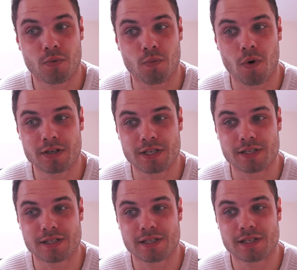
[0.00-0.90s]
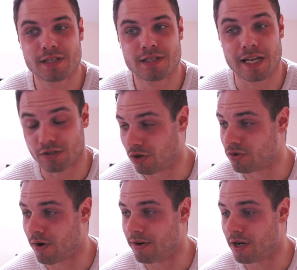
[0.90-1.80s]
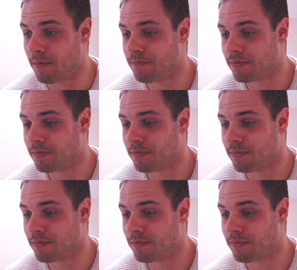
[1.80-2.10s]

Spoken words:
What does testosterone do?